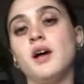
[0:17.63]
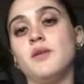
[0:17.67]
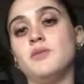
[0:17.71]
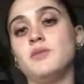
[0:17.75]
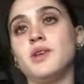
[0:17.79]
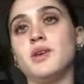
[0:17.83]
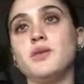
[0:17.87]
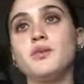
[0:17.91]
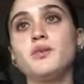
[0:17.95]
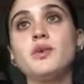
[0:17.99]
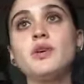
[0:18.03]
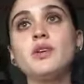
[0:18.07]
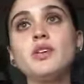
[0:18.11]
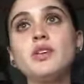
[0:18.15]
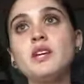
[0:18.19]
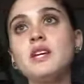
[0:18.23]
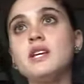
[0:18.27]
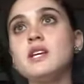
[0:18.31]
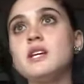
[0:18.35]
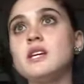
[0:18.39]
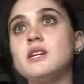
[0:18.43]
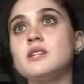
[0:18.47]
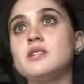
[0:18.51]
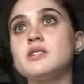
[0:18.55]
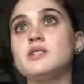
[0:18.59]
they
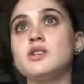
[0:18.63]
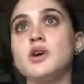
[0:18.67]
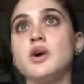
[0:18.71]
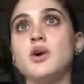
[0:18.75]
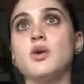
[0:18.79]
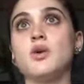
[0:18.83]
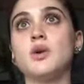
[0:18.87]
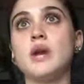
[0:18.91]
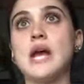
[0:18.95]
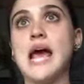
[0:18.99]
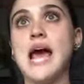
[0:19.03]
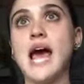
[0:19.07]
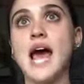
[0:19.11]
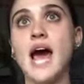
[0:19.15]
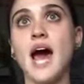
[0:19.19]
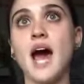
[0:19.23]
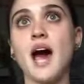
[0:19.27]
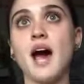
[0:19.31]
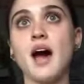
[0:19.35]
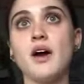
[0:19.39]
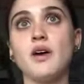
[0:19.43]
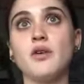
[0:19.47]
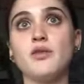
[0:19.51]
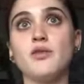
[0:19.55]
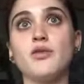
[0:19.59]
really don't
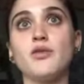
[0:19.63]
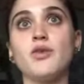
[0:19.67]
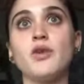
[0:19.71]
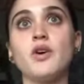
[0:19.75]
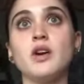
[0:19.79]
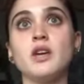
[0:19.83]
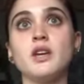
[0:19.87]
have,